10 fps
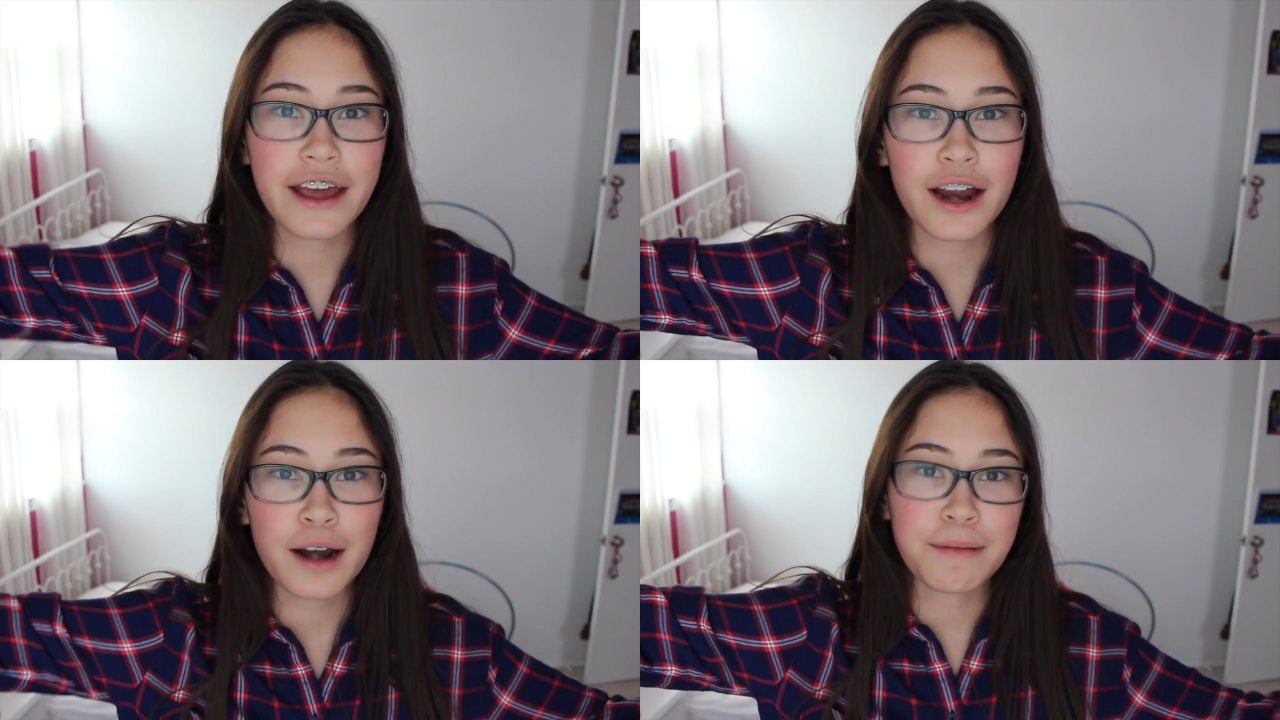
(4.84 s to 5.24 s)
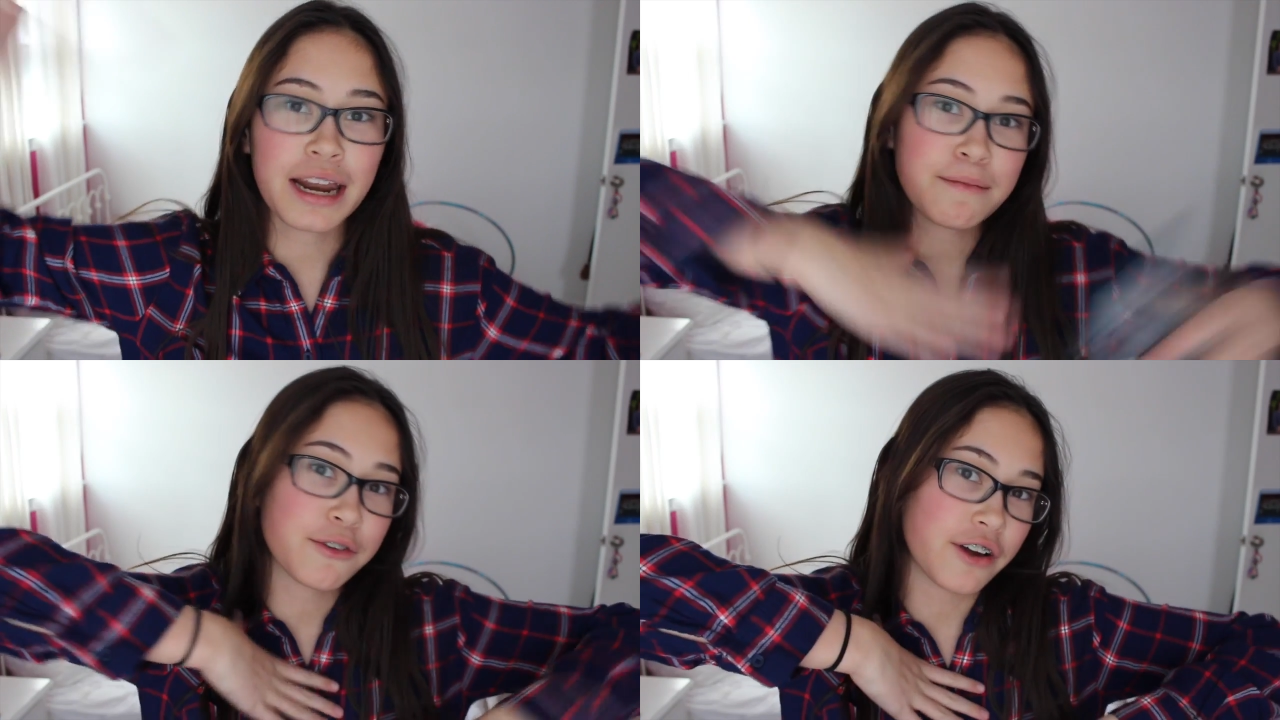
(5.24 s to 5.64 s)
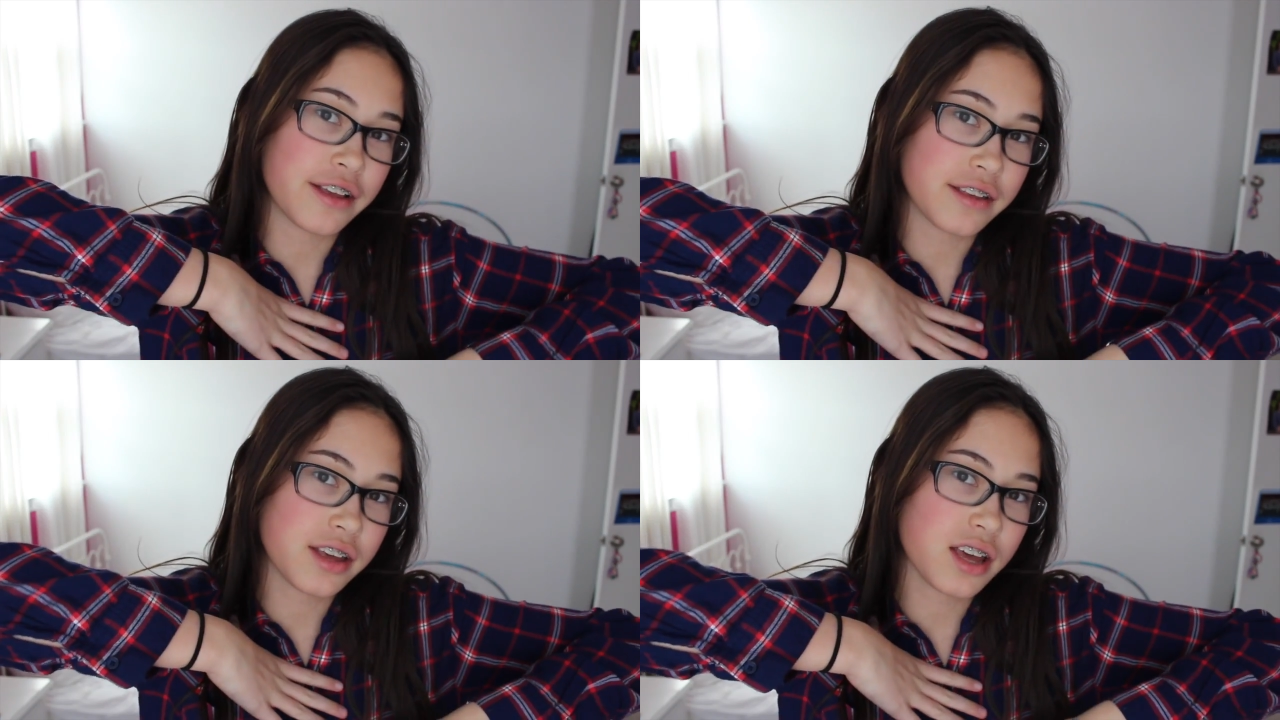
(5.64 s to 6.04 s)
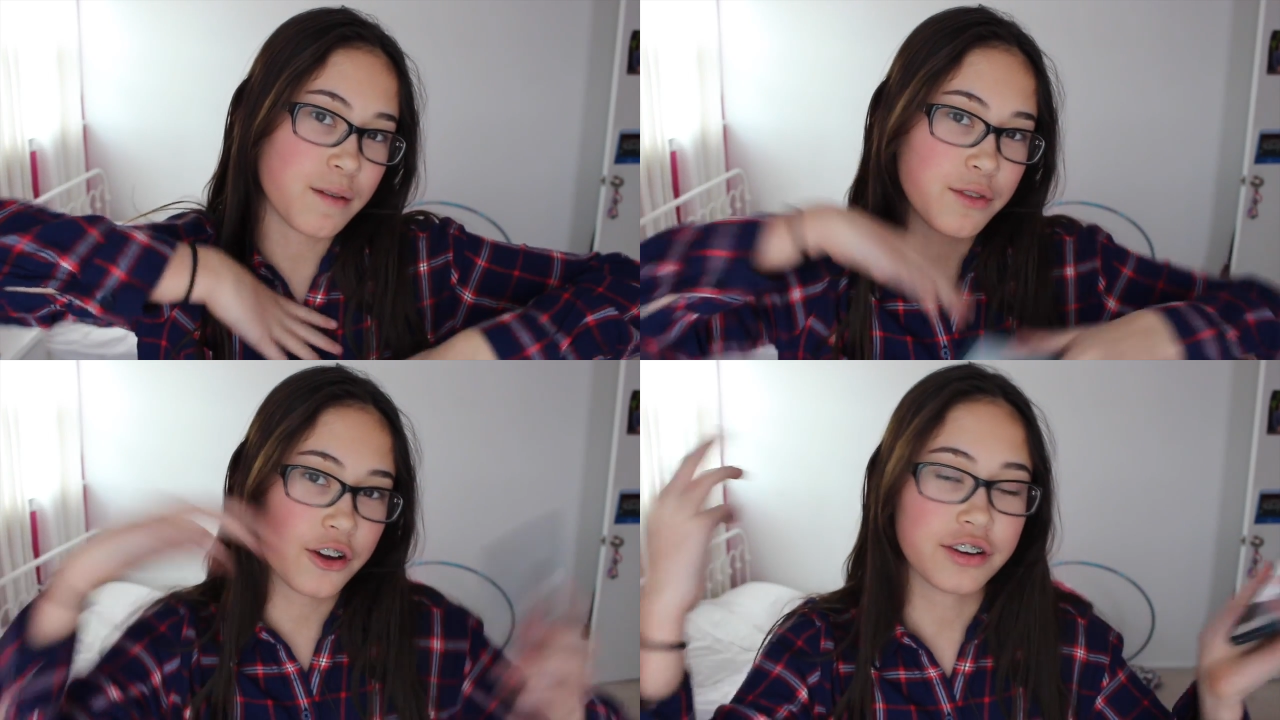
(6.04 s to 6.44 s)
there, my name's Gracie,
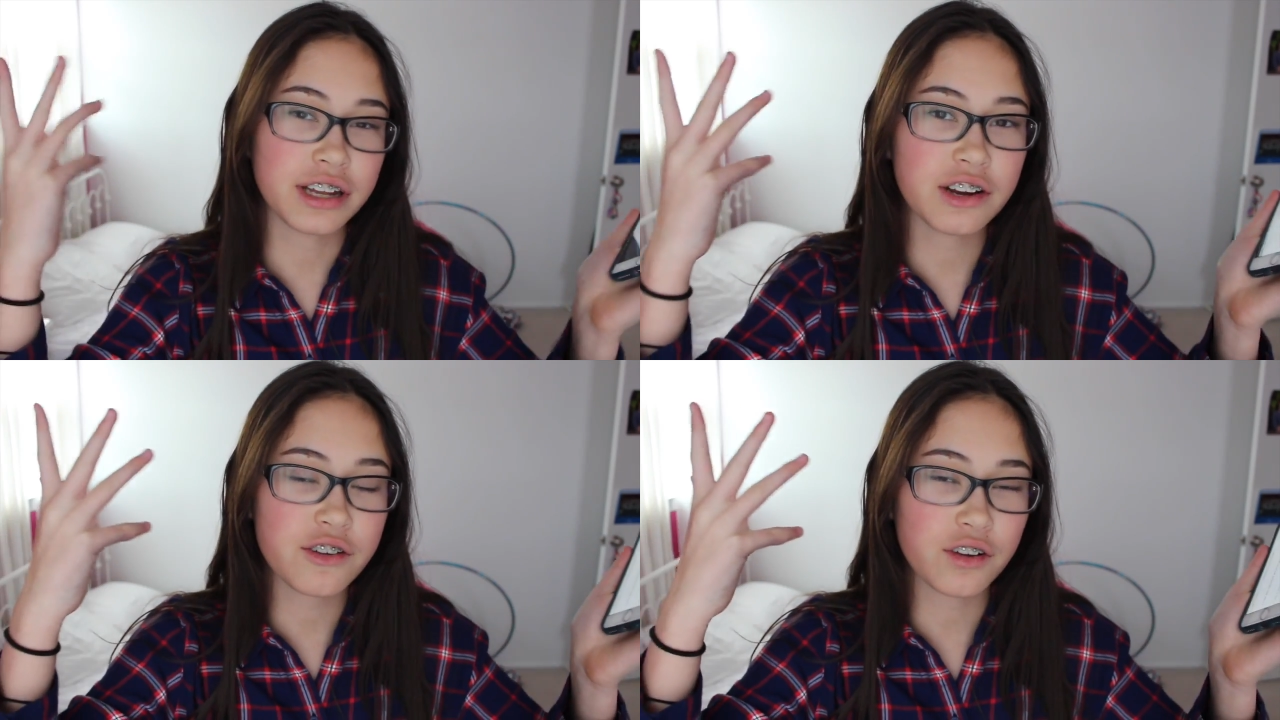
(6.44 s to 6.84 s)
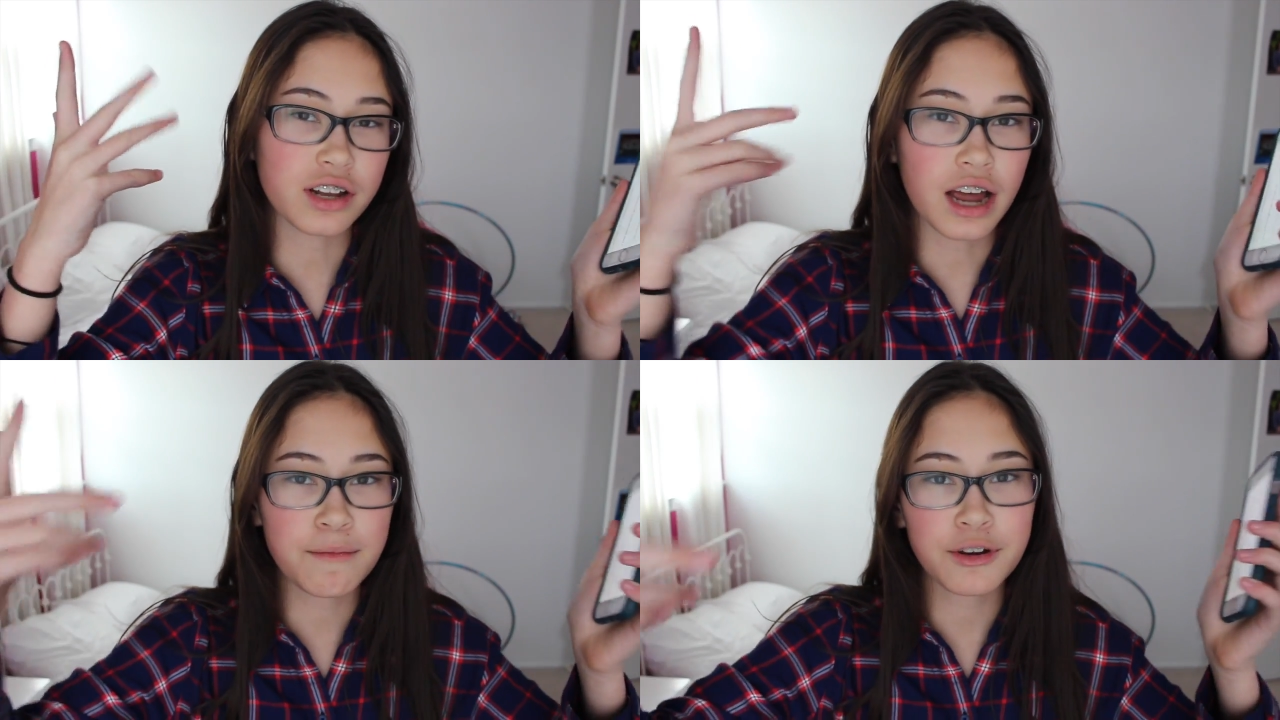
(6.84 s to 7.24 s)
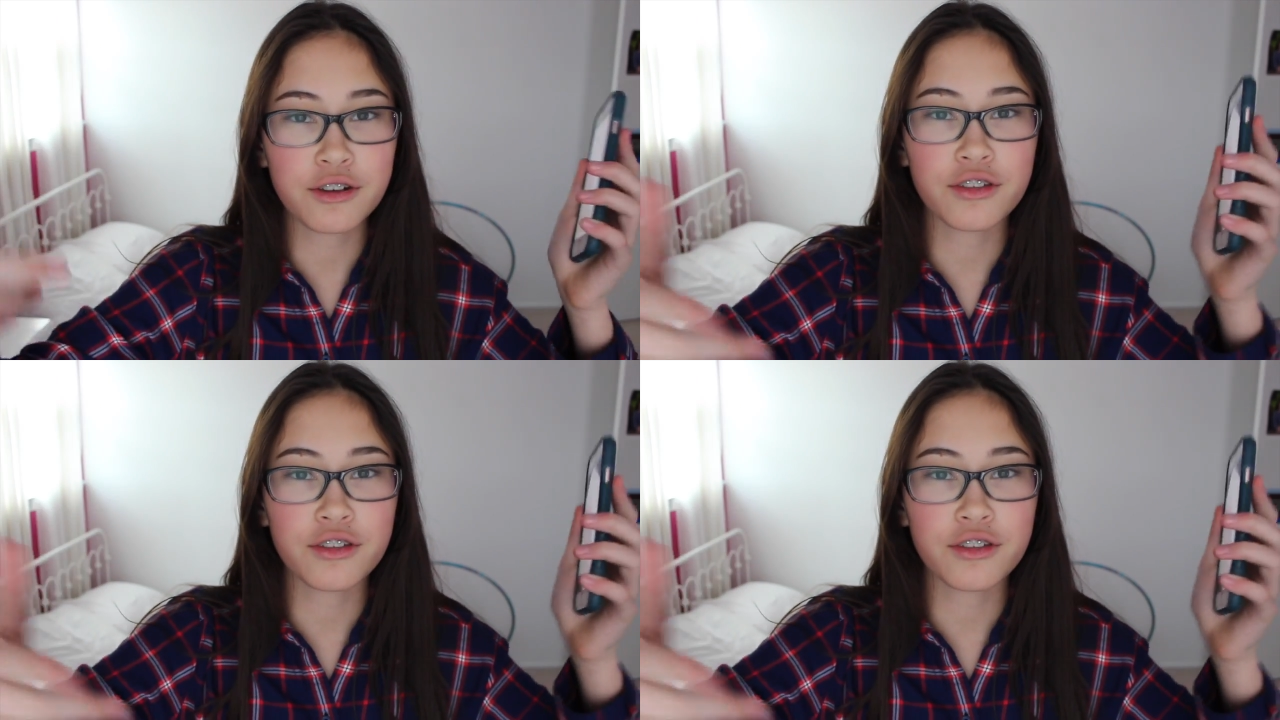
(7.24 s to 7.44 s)
I'm 13 years old and I'm your